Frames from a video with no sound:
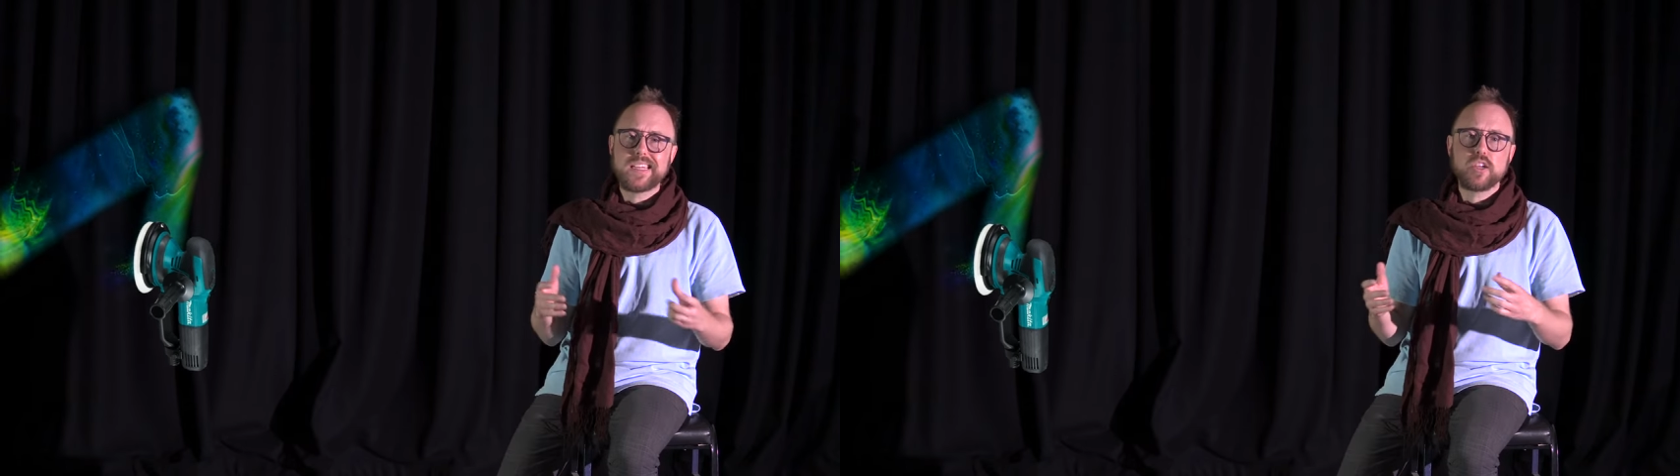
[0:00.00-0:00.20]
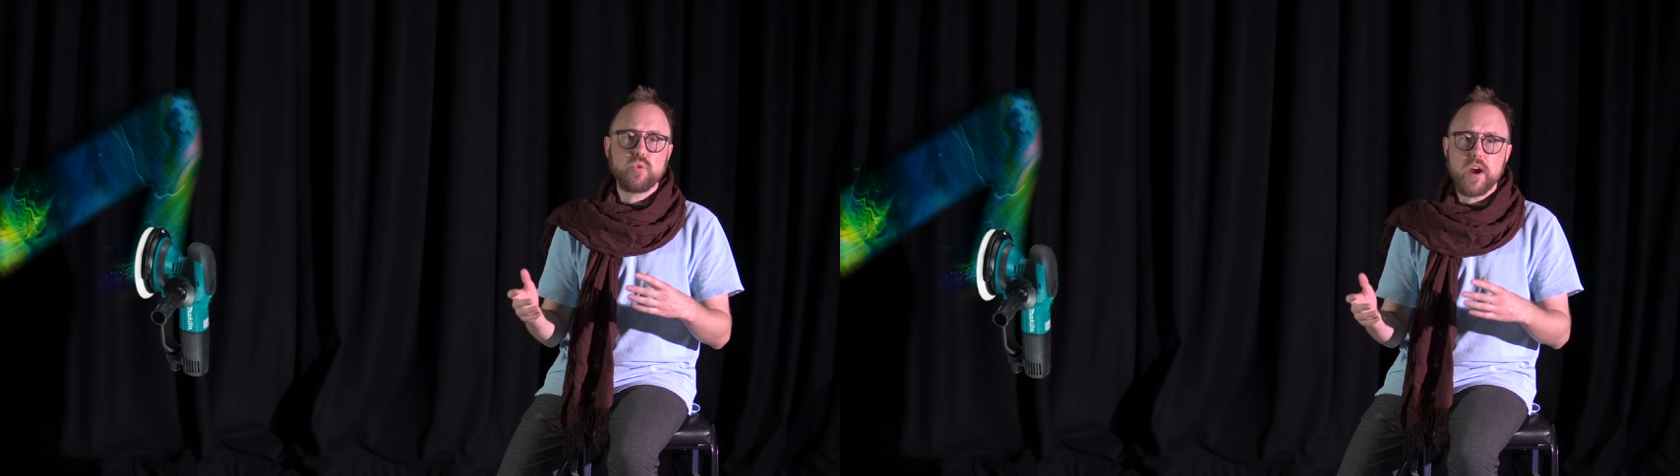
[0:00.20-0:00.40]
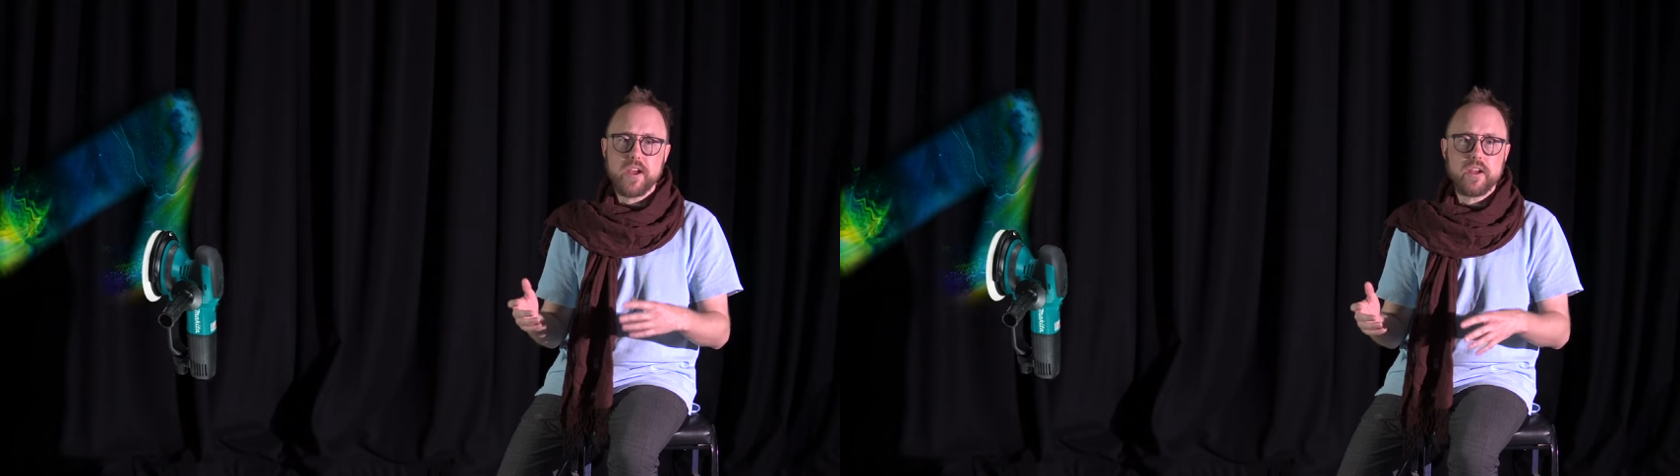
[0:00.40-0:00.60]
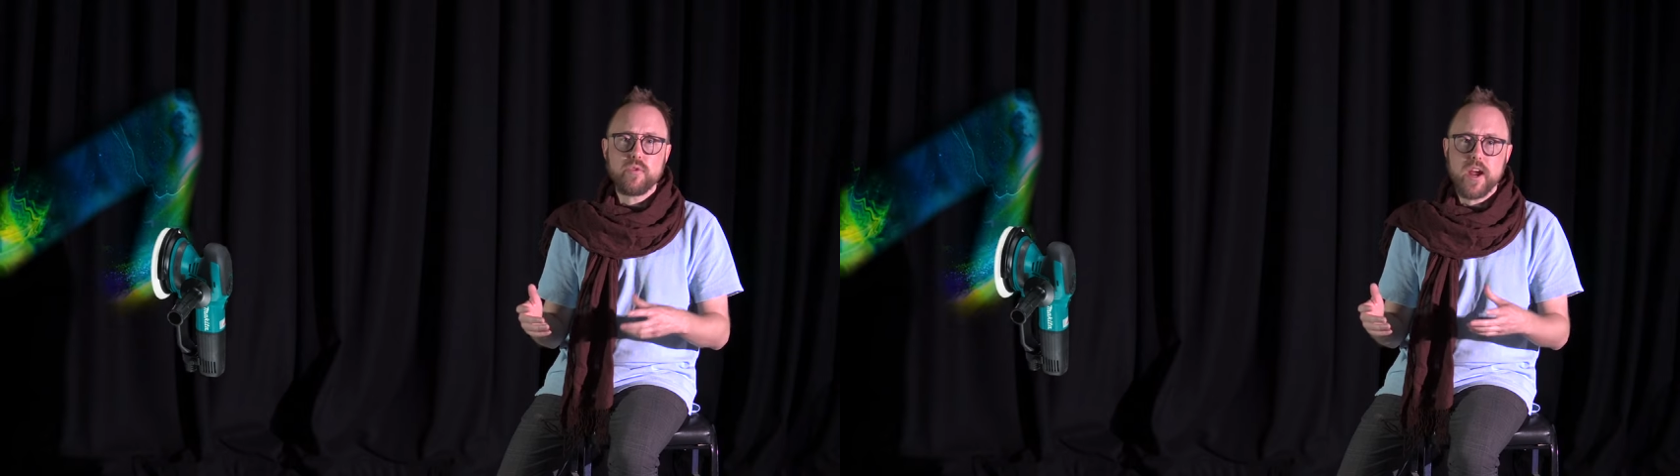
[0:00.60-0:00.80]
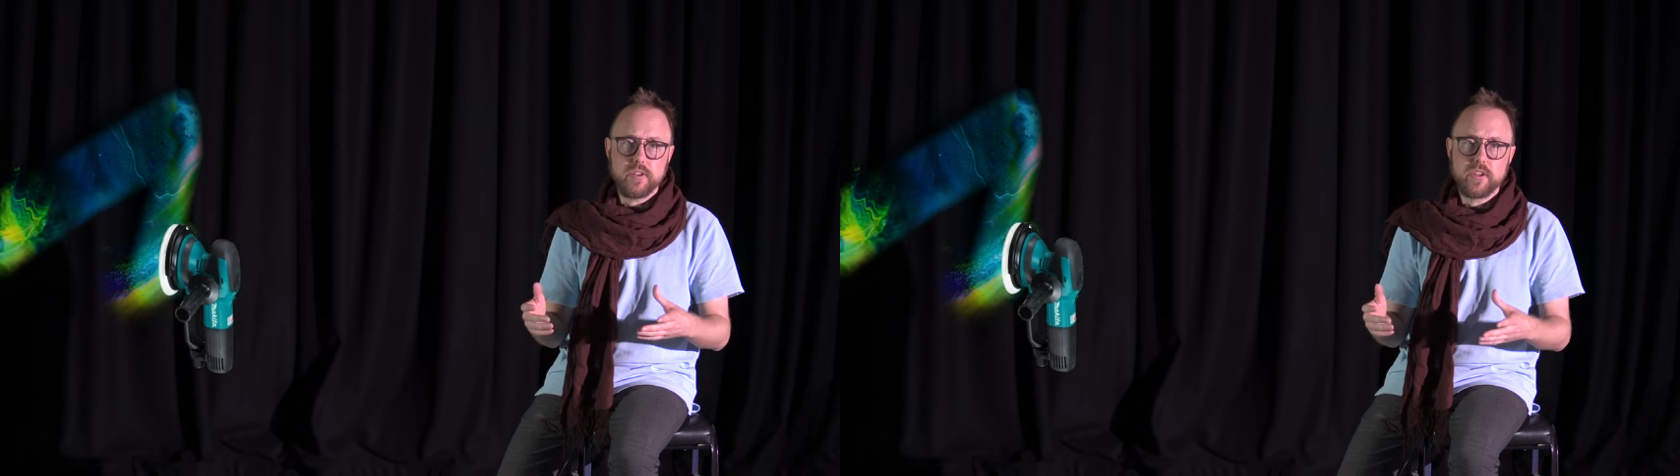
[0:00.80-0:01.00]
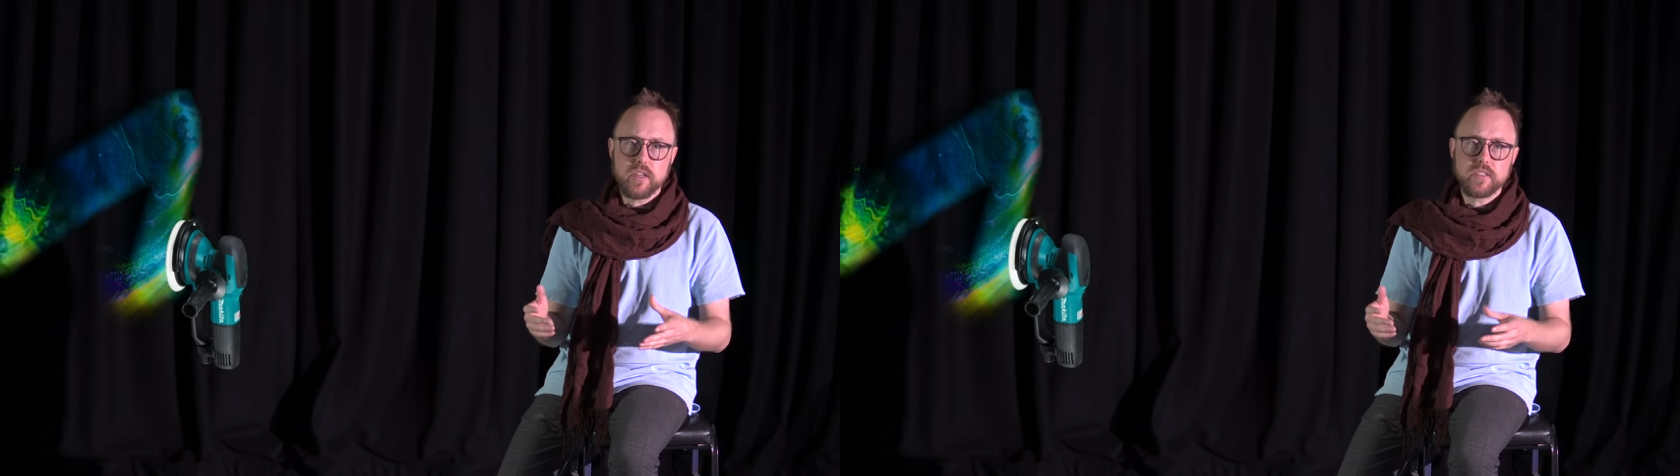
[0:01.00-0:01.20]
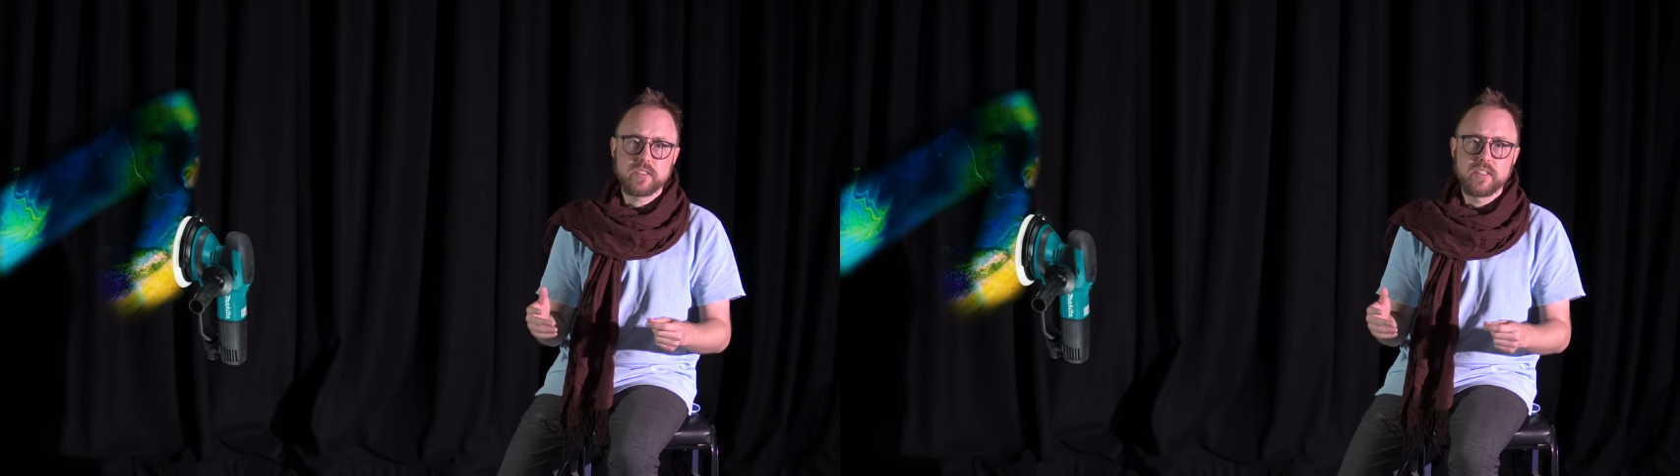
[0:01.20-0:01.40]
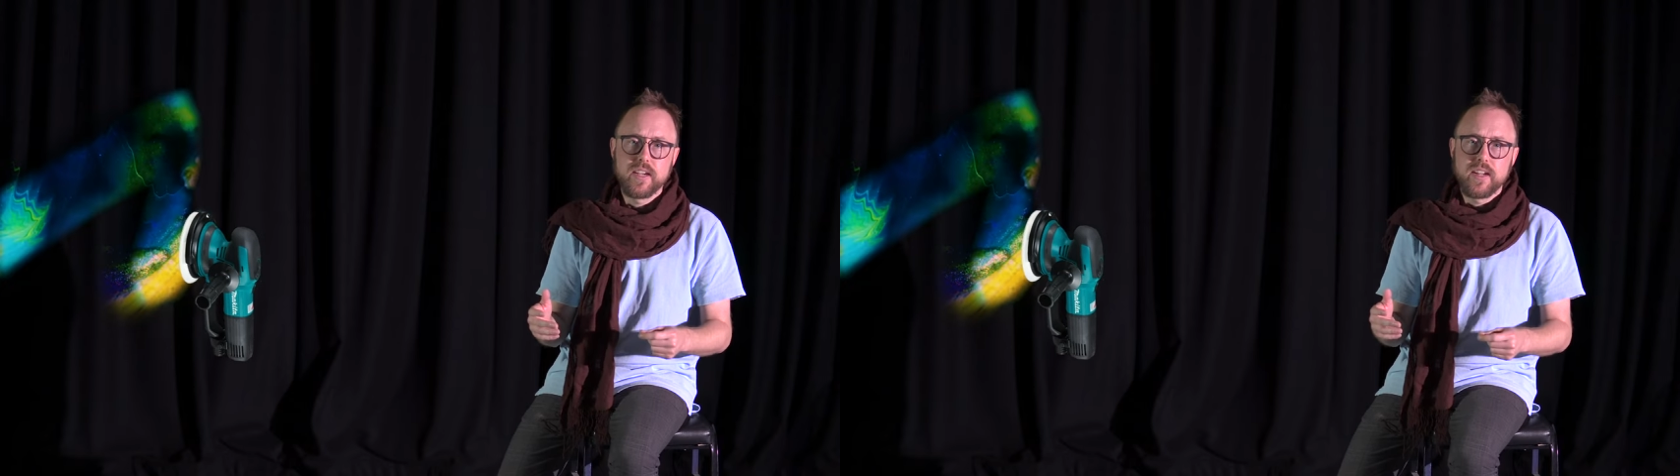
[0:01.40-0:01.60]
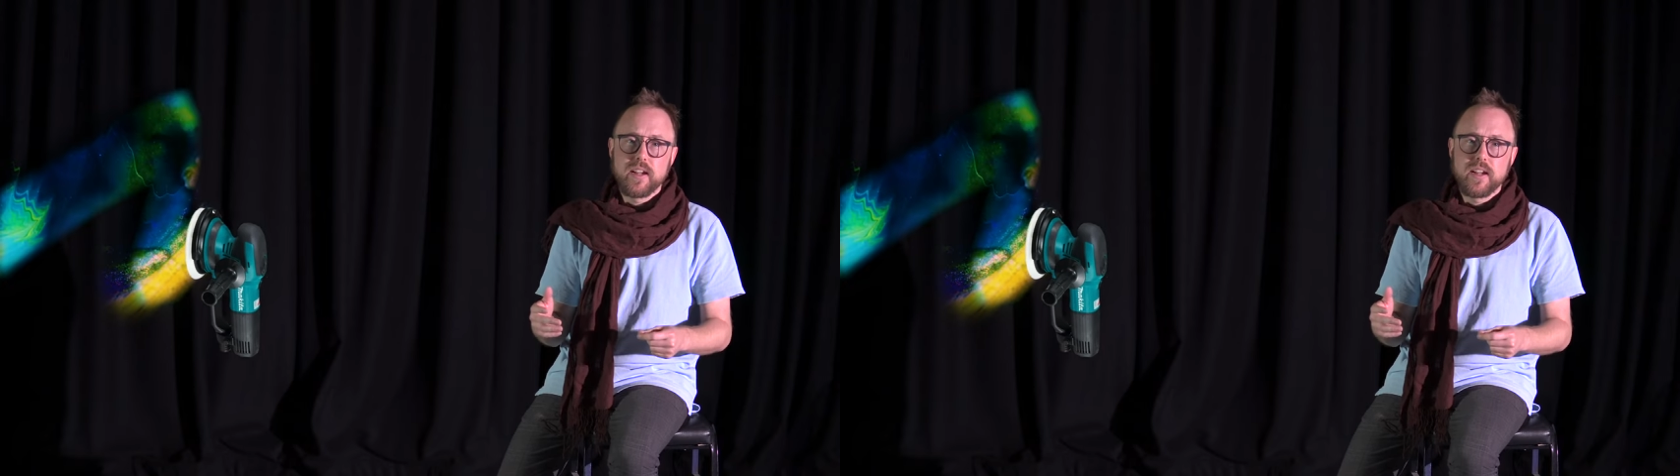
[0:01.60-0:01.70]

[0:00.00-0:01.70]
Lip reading: and grey around us,